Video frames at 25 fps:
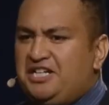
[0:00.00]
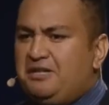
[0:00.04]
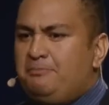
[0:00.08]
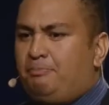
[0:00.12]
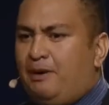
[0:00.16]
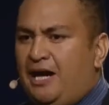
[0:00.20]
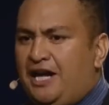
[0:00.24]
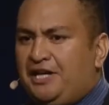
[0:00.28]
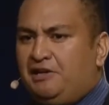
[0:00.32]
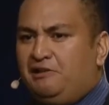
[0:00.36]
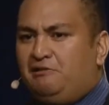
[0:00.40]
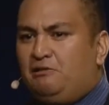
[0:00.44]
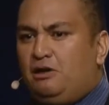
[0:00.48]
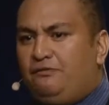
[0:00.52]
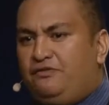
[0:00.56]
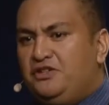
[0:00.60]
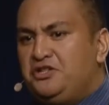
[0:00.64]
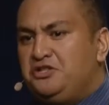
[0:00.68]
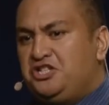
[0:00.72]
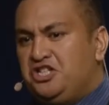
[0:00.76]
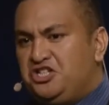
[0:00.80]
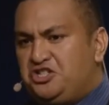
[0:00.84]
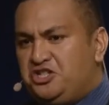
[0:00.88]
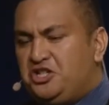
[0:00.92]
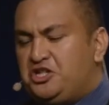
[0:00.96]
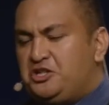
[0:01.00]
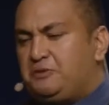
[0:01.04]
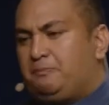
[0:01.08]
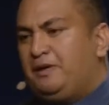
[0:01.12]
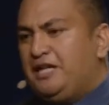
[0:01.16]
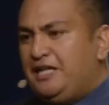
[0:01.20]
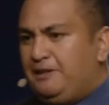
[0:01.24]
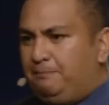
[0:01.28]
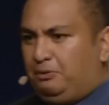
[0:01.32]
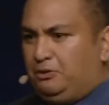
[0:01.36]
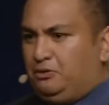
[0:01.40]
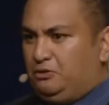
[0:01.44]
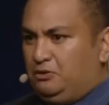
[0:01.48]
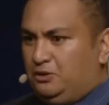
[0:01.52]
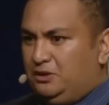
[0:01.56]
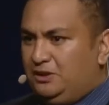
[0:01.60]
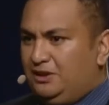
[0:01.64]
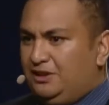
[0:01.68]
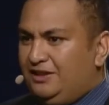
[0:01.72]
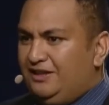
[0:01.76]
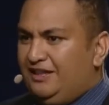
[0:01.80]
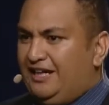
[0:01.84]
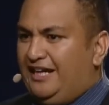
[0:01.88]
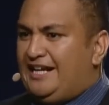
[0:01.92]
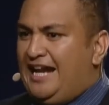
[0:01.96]
and butter of Indigenous people
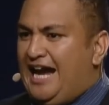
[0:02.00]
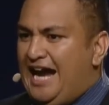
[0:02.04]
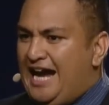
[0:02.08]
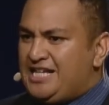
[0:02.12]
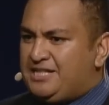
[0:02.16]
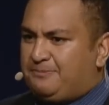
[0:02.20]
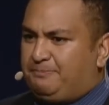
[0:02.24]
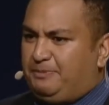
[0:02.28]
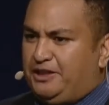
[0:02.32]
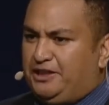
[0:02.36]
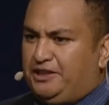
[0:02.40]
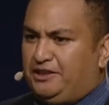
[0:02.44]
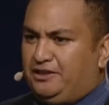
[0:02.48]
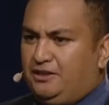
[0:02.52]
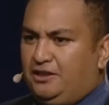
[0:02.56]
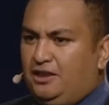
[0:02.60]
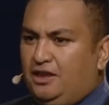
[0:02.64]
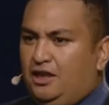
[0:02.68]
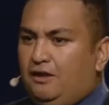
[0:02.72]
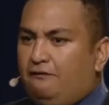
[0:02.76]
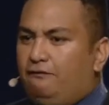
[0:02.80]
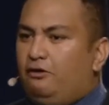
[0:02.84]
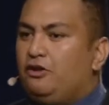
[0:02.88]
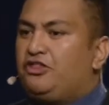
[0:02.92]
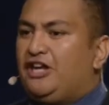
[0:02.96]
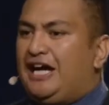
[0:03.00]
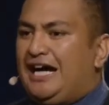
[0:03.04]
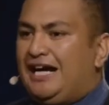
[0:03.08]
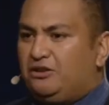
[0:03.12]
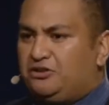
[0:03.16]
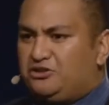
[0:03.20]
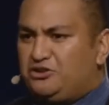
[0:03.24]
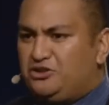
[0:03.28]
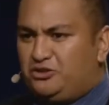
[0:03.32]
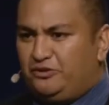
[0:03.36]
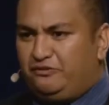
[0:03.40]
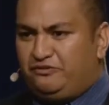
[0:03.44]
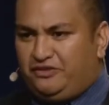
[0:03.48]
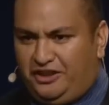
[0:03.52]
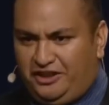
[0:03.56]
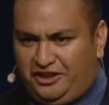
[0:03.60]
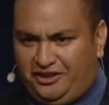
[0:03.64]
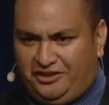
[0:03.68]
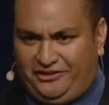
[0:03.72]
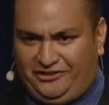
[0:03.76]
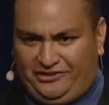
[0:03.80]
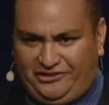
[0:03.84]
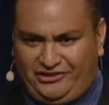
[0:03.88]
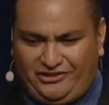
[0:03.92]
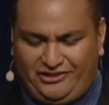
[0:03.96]
and has been for thousands of
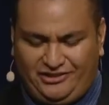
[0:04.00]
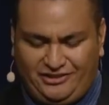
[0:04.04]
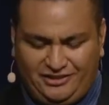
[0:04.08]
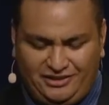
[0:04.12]
years.